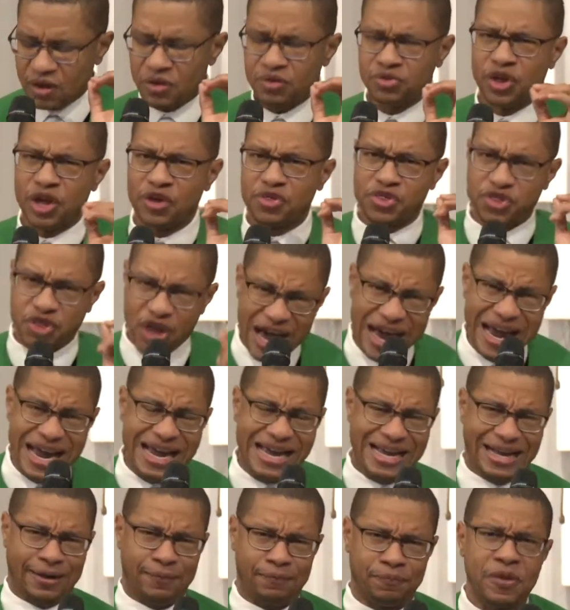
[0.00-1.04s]
The
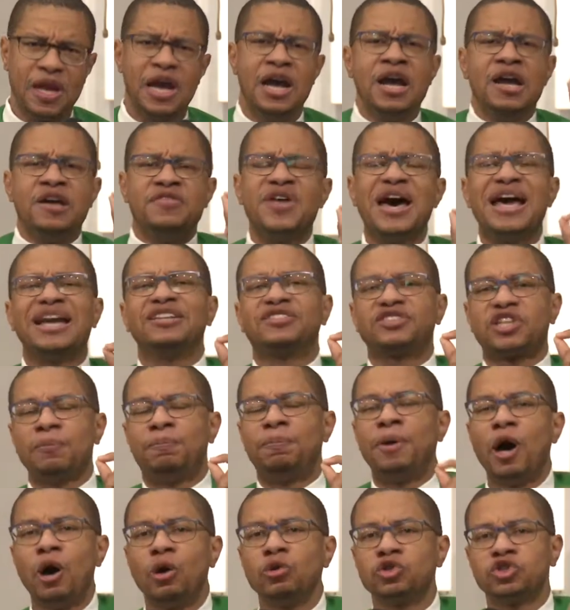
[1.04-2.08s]
thing that is
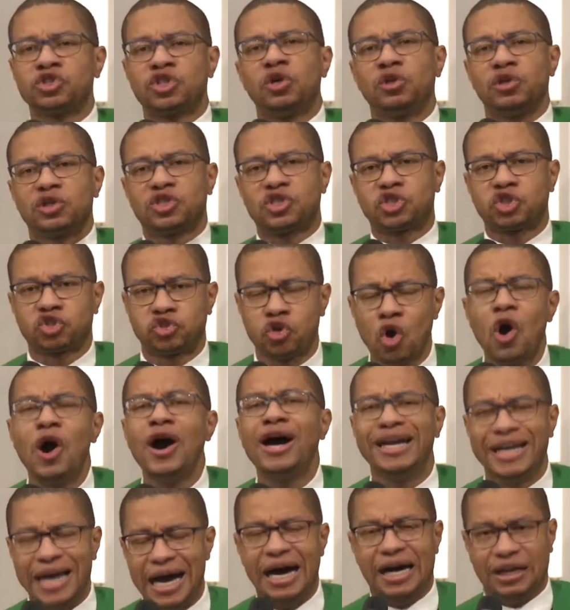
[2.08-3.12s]
supposed to
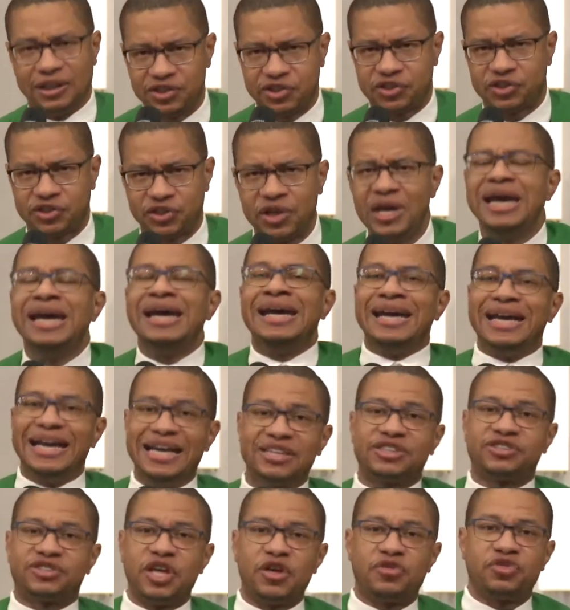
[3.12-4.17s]
destroy us
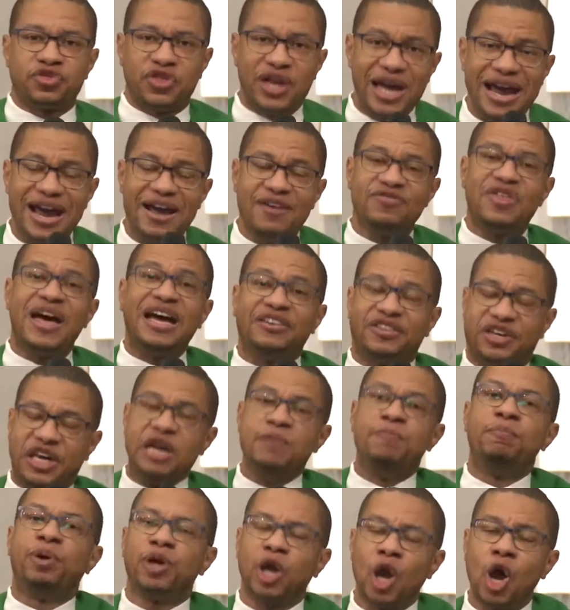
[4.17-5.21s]
is the thing that
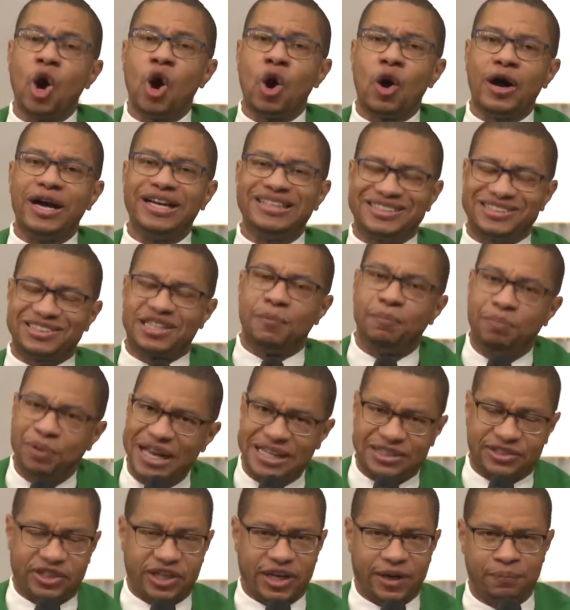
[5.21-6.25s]
deploys the
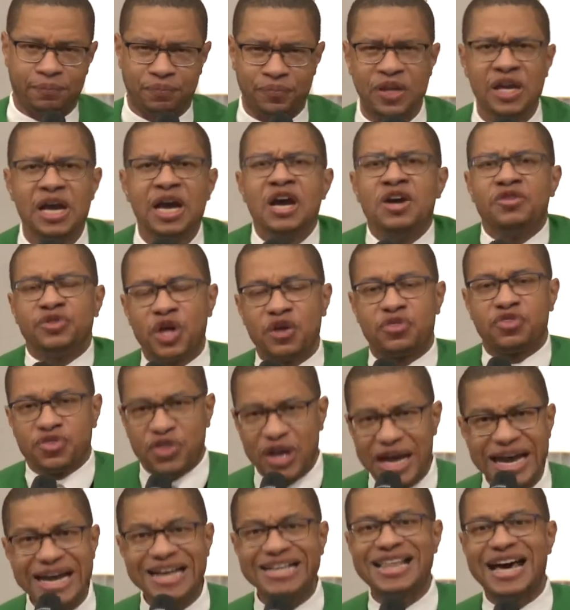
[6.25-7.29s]
blessing. The
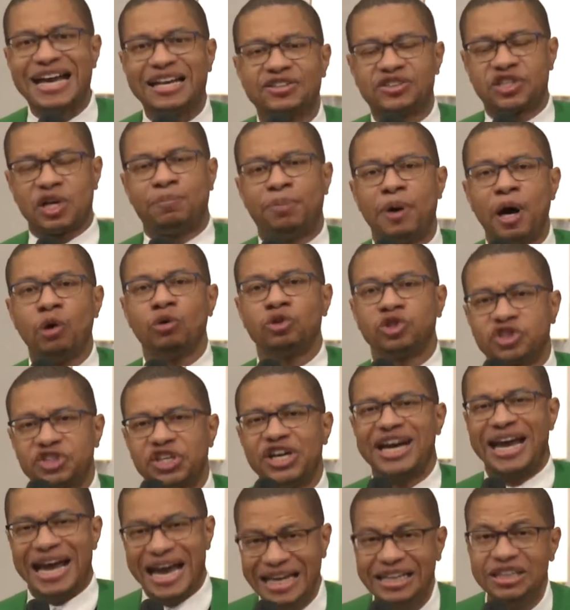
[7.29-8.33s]
thing that is supposed
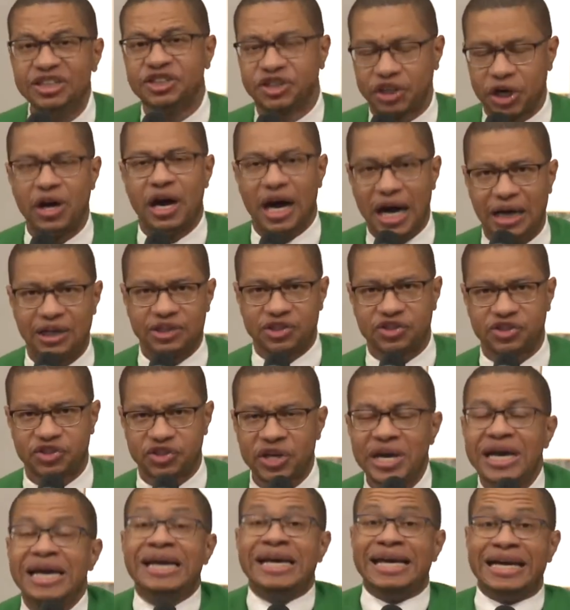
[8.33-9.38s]
to injure us
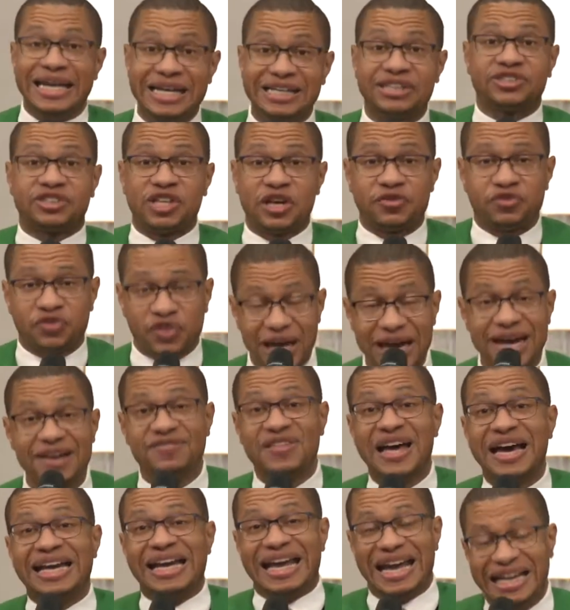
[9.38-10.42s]
is the thing
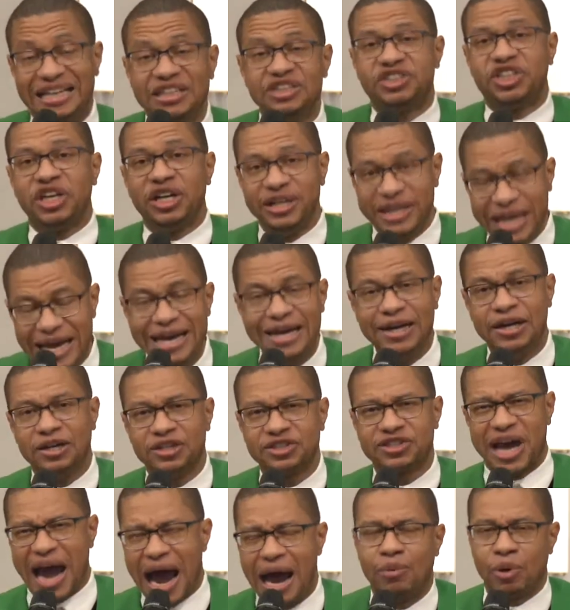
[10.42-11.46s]
that
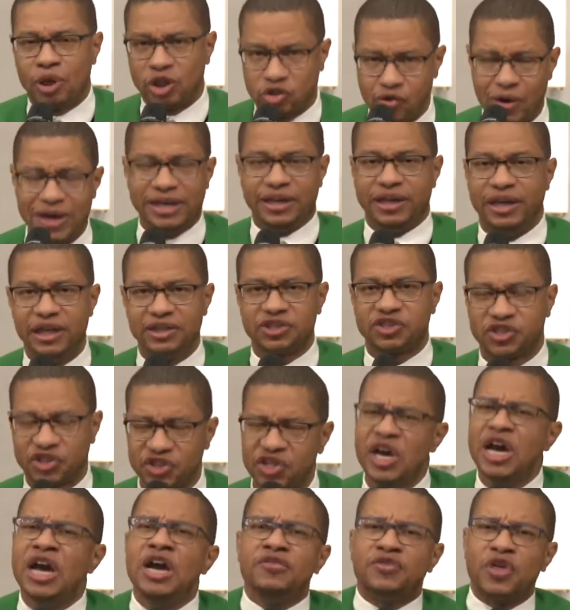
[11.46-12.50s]
engineers our greatness.
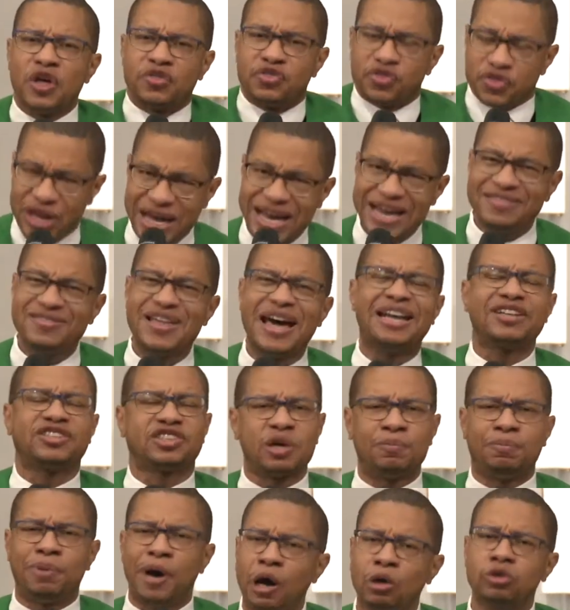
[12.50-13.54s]
The thing that is
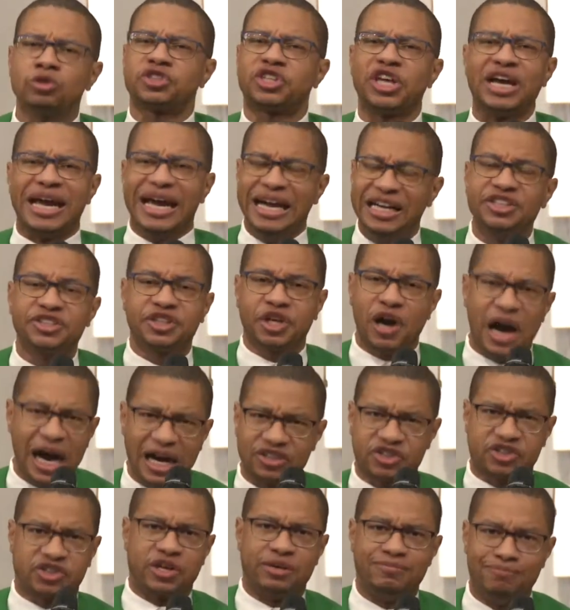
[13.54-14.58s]
supposed to injure
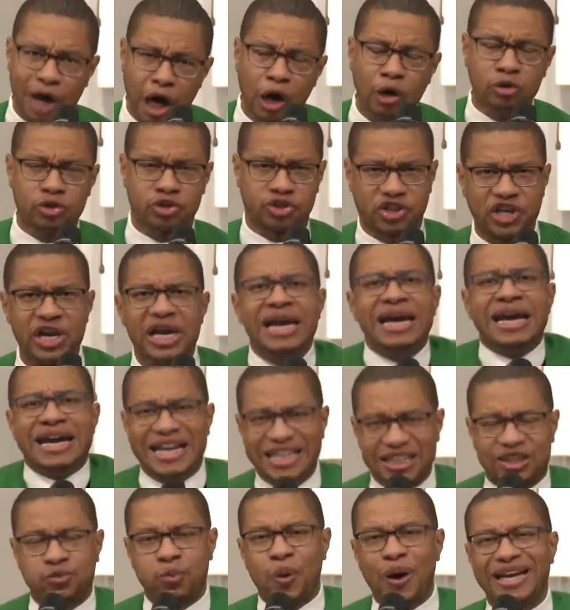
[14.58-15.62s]
us the most
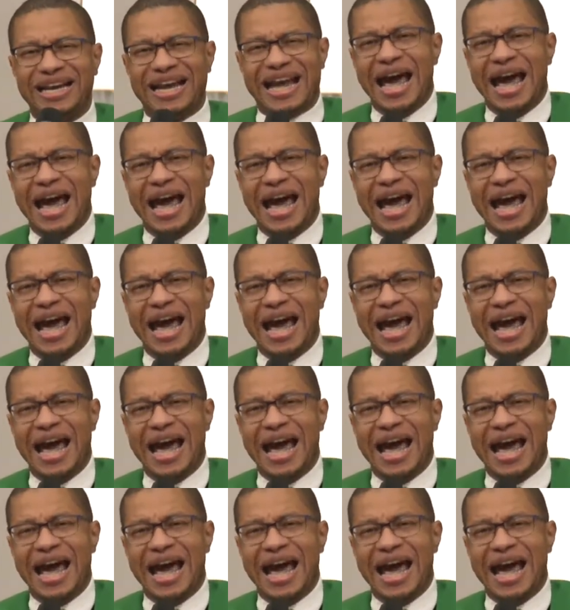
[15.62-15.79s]
is what